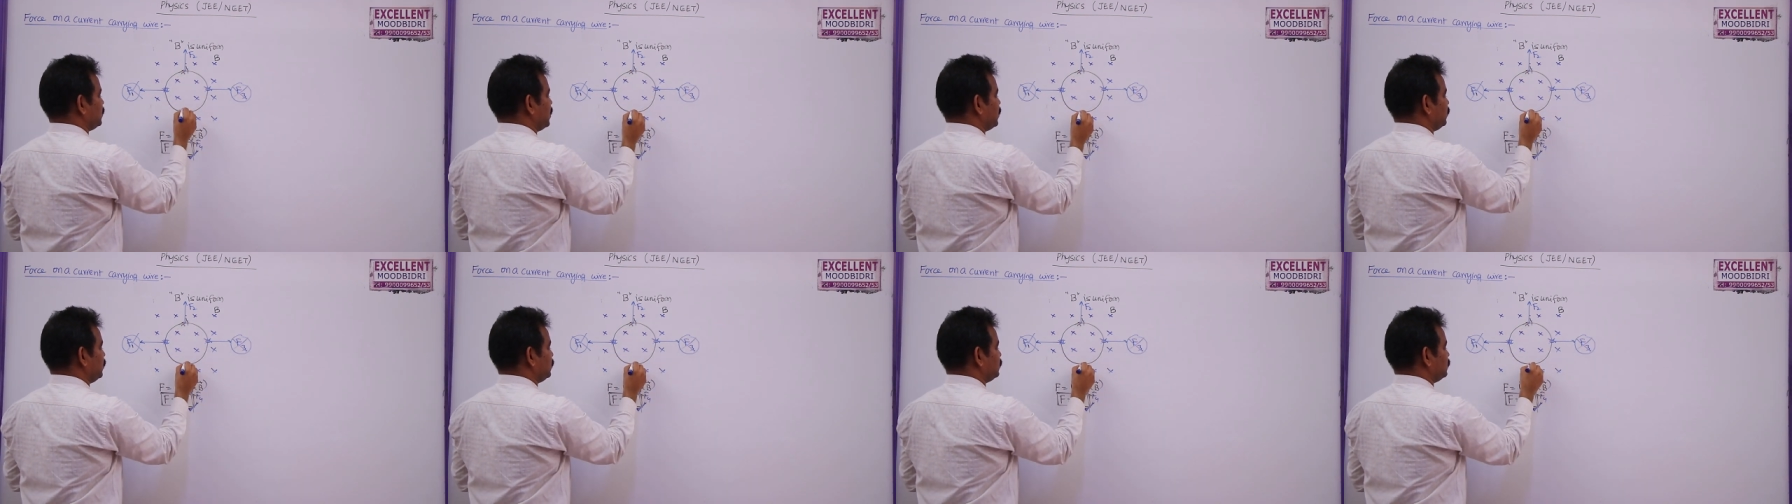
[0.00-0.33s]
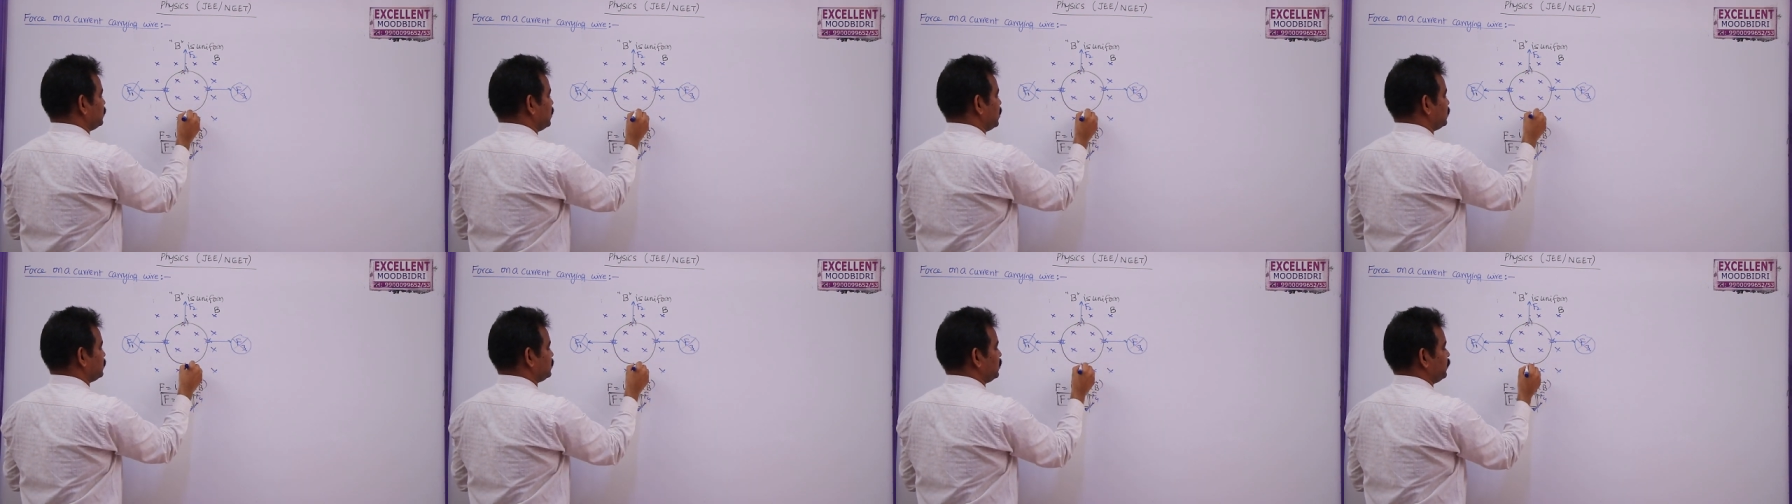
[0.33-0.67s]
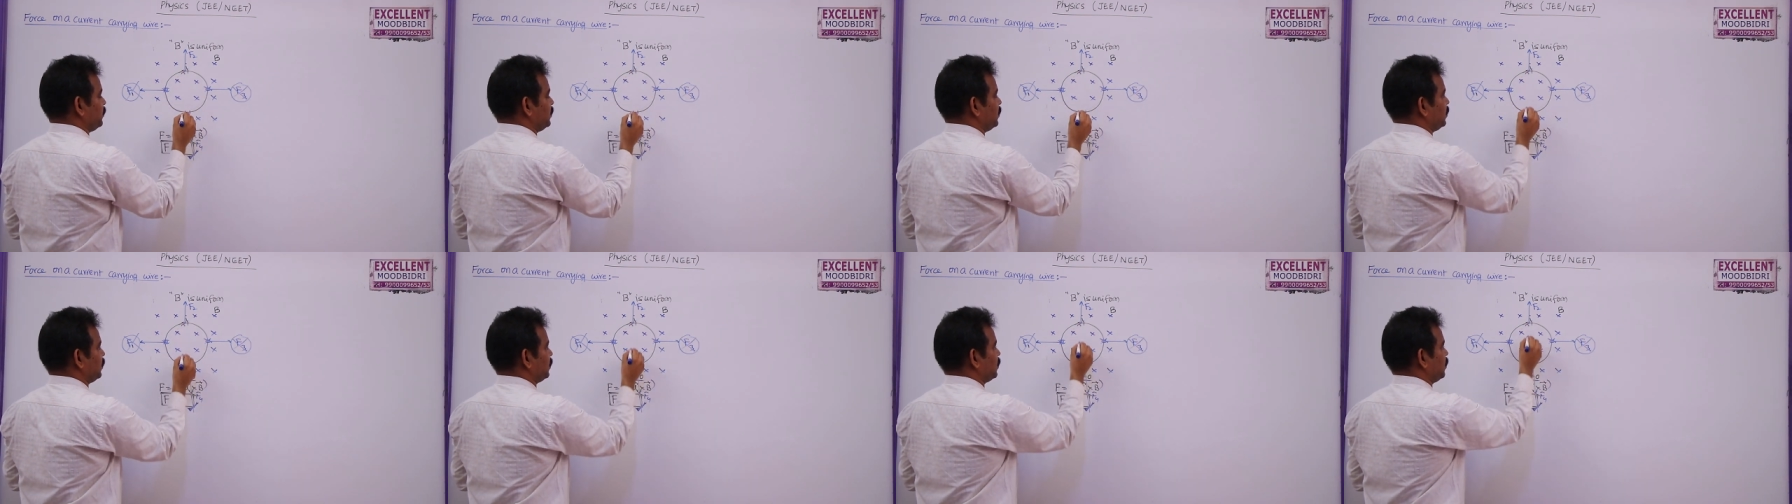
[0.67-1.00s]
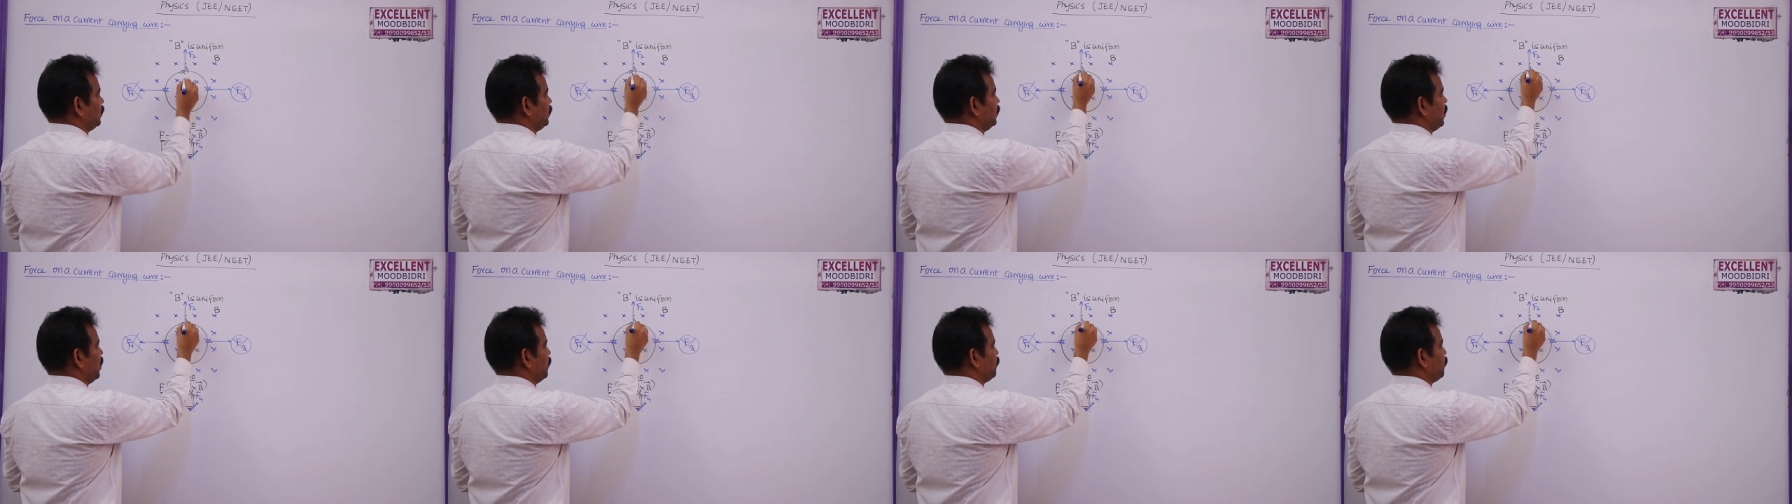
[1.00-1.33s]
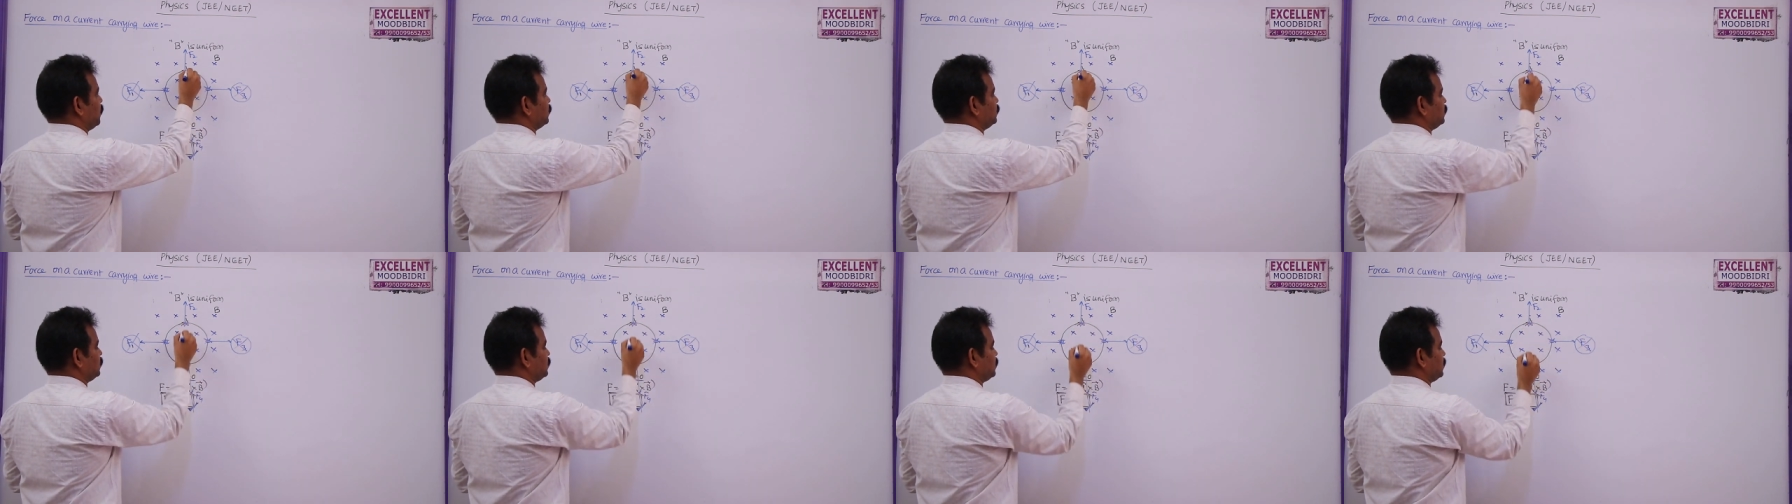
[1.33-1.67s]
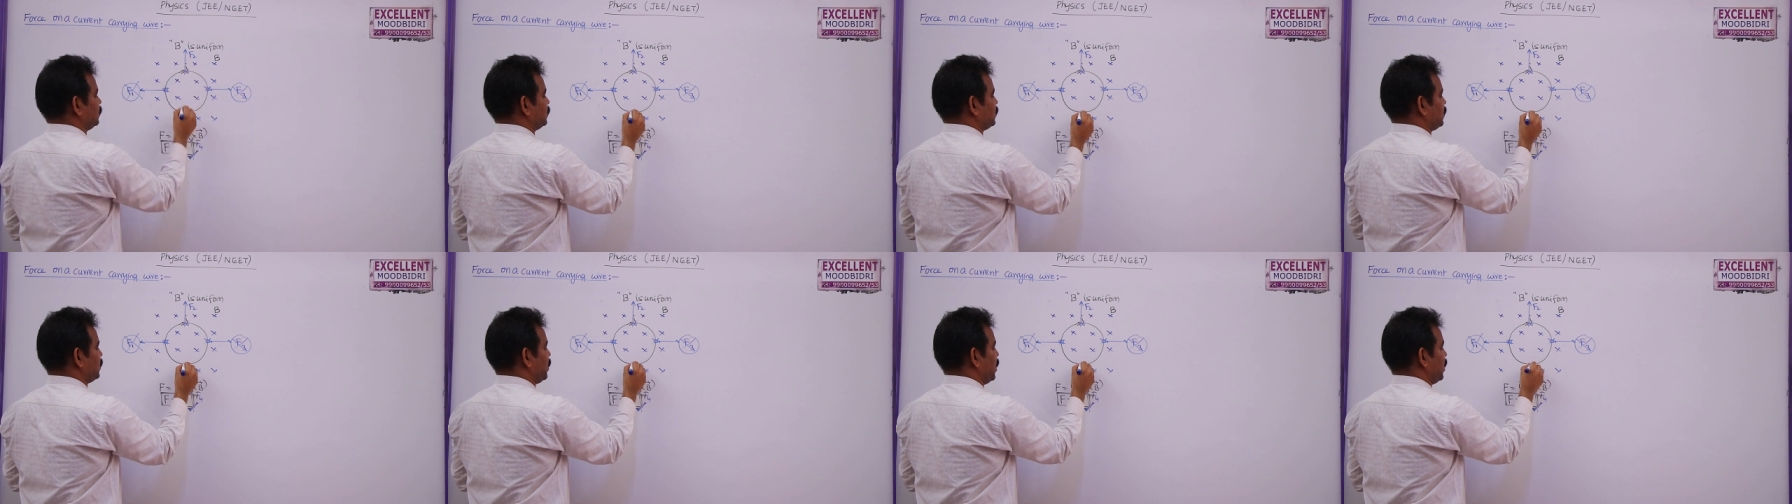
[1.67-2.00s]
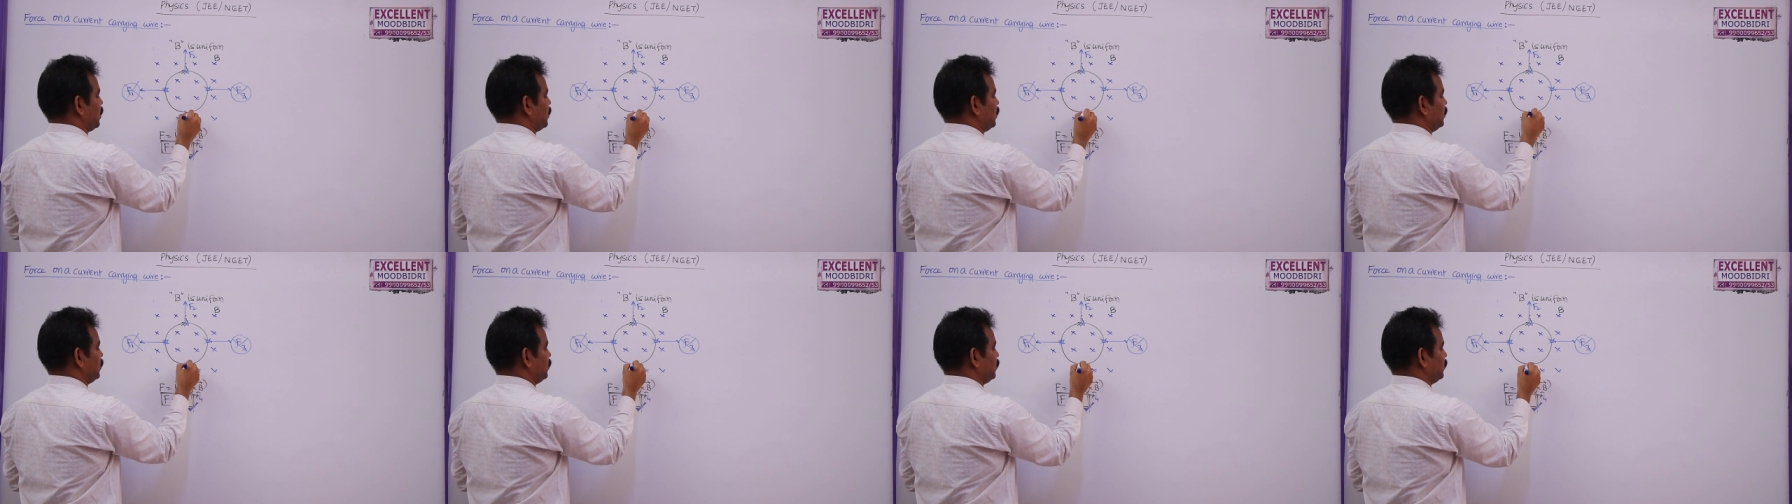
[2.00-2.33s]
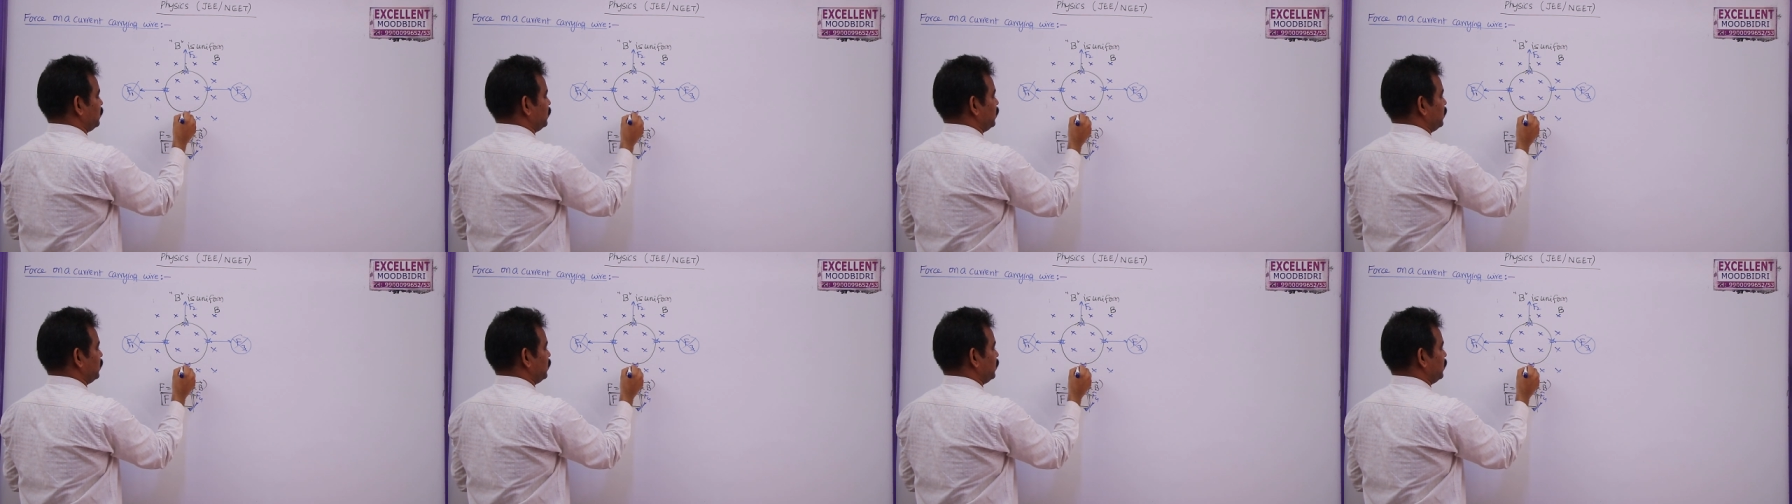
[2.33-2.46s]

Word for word: and this are symmetrically opposite, current,